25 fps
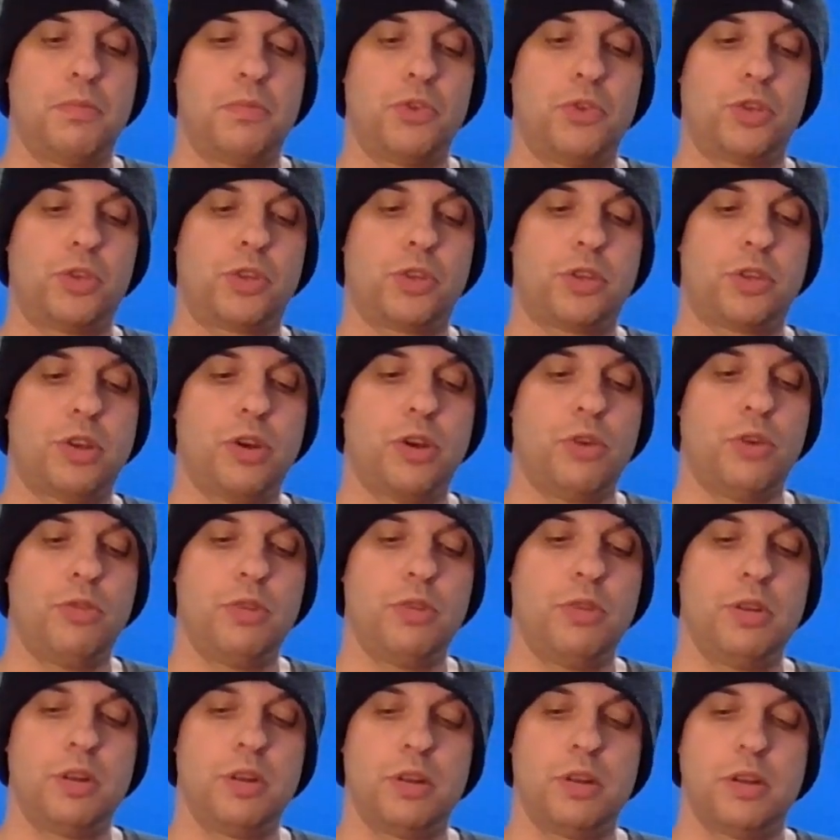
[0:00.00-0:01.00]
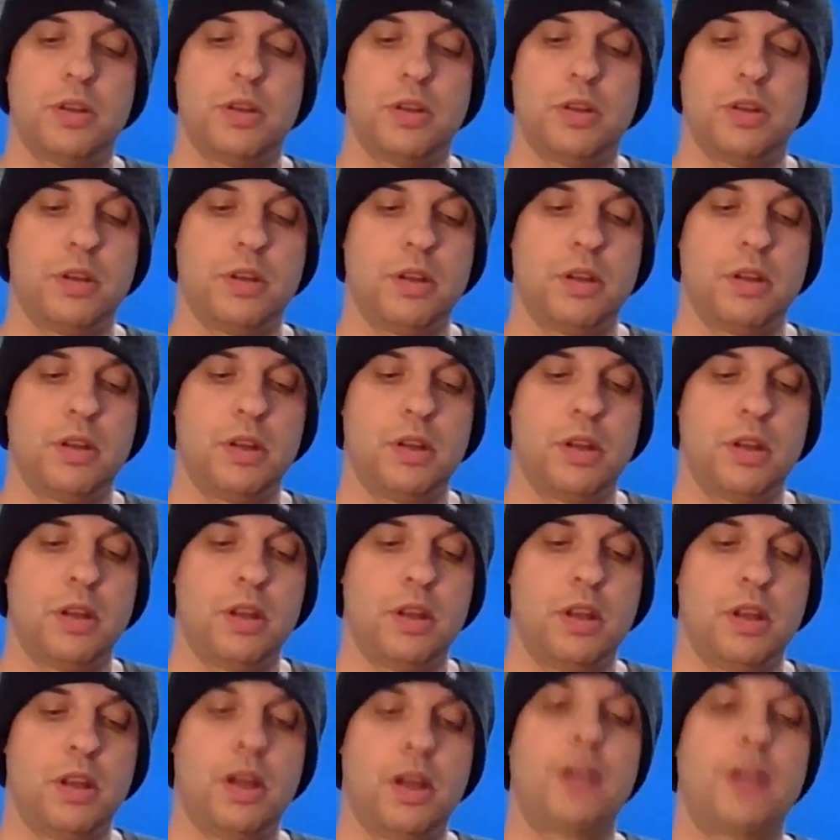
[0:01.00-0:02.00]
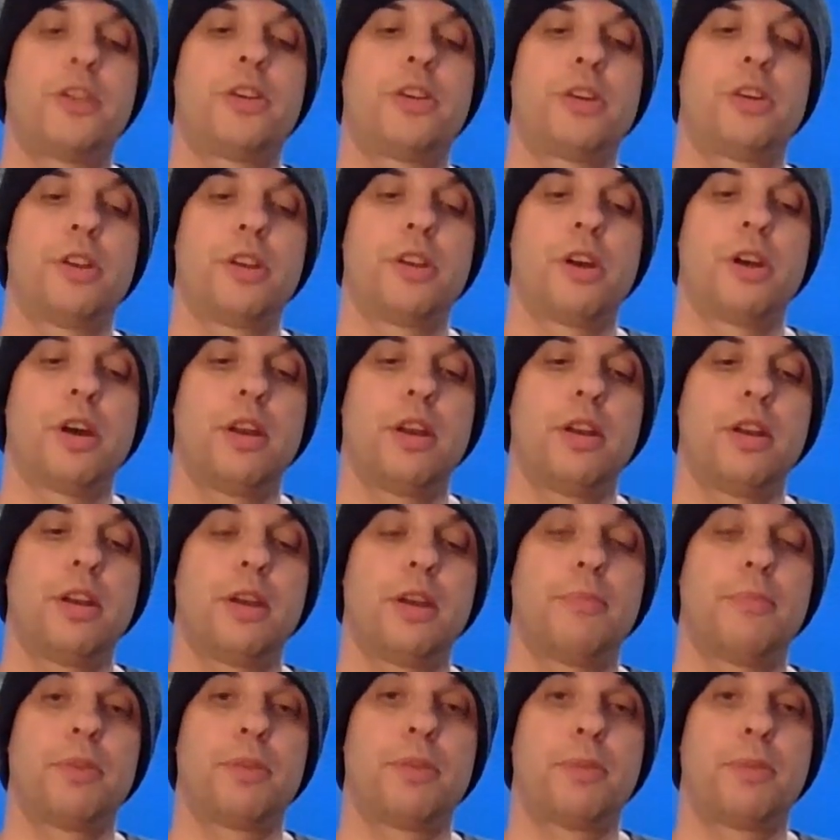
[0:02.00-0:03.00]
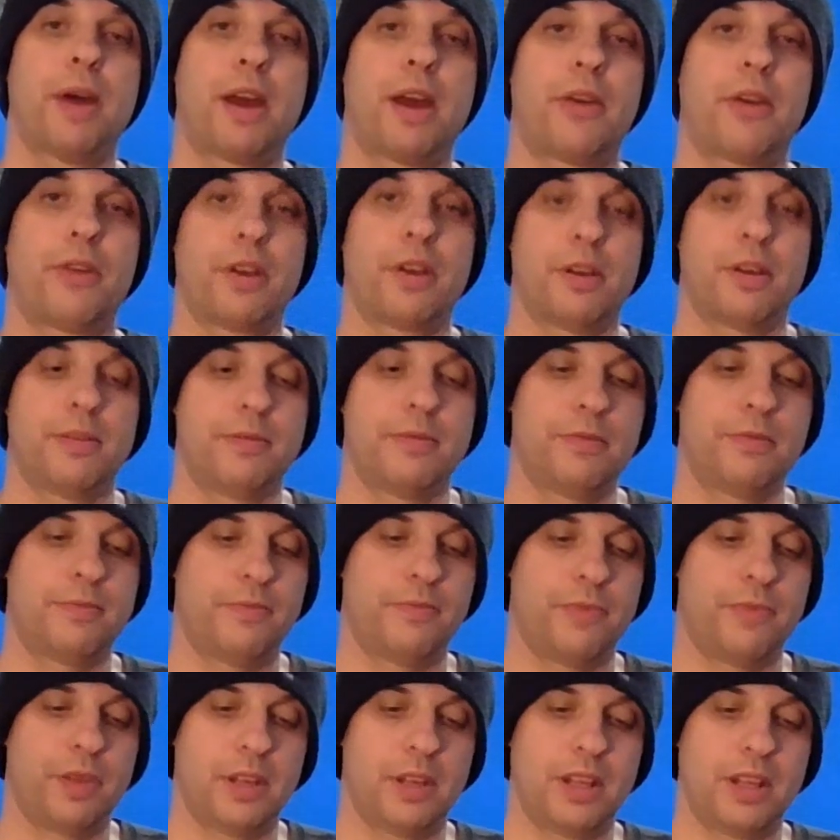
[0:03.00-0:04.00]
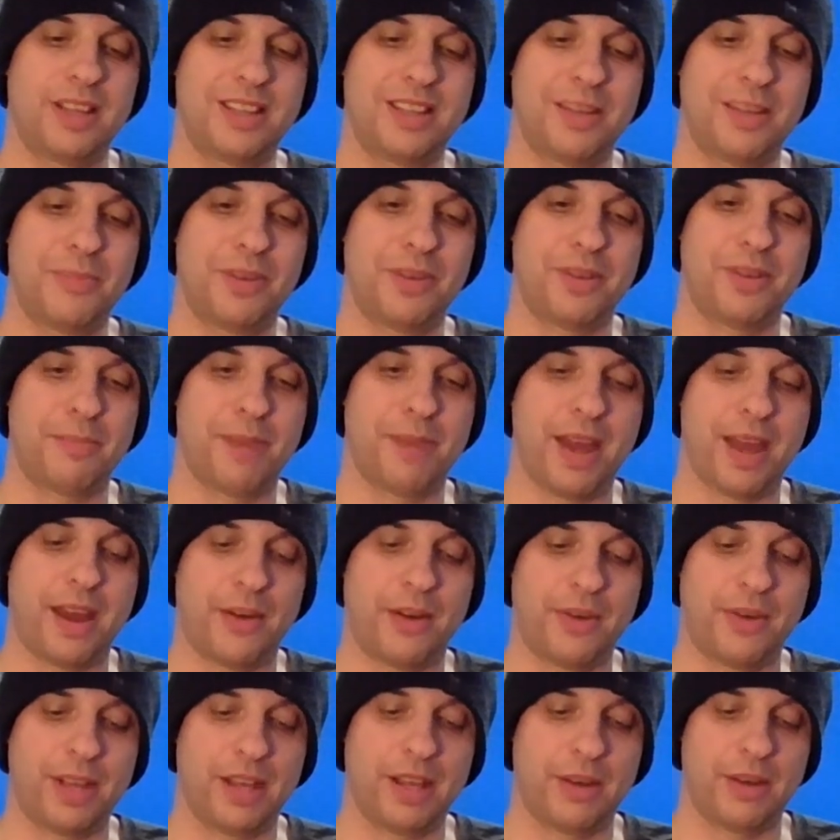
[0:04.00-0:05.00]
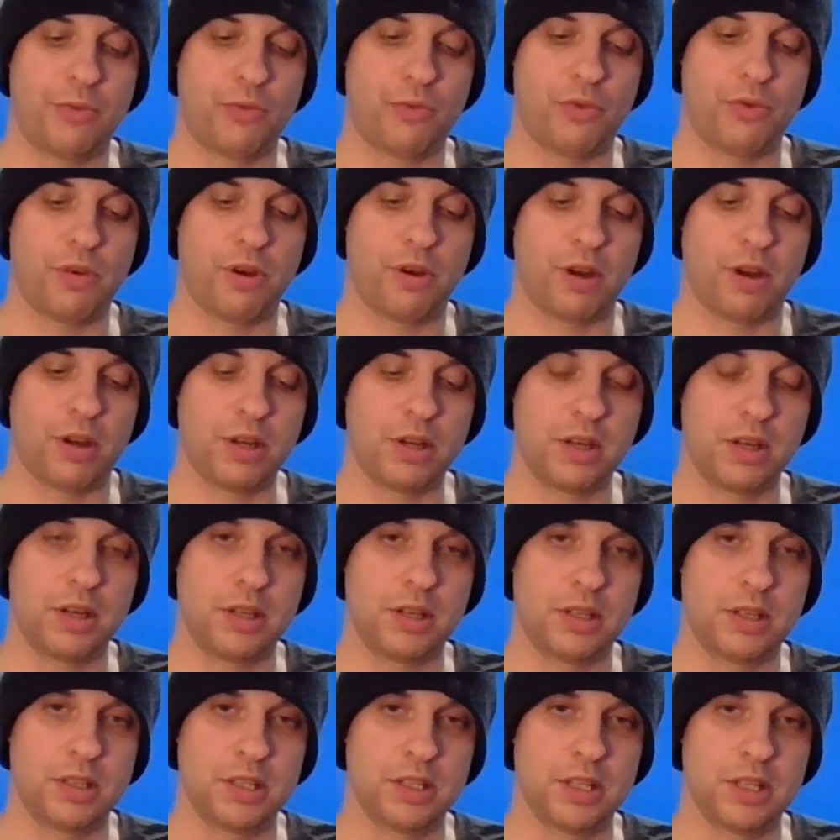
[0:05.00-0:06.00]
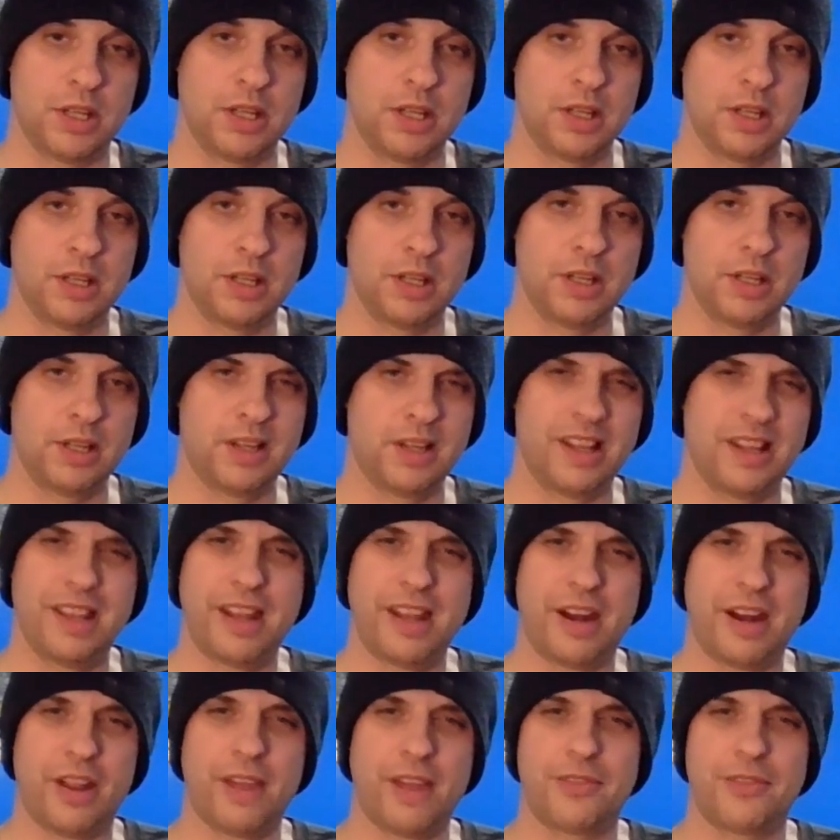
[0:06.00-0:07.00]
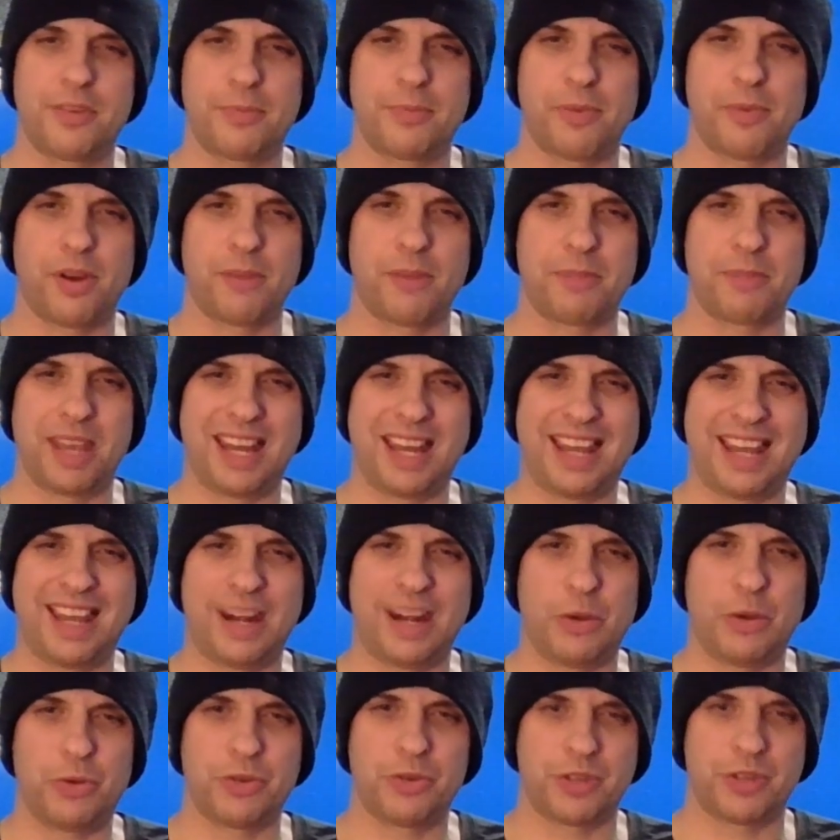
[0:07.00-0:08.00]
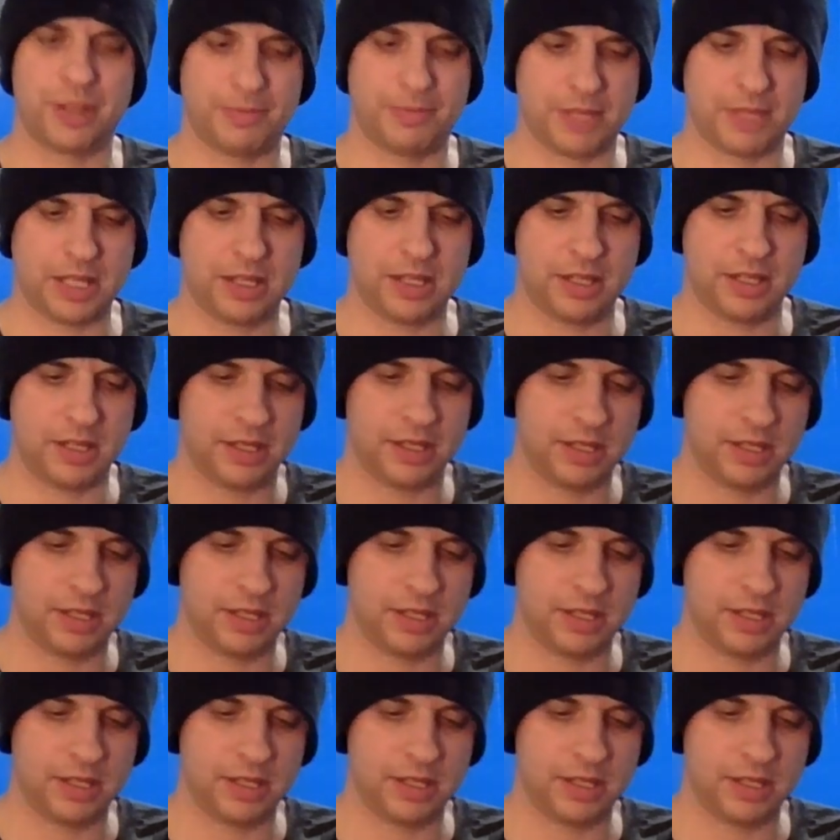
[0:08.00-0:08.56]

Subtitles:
So, I turned it on, I put the battery on, unless I put the battery in wrong, and then I'll have some problem getting it out or something.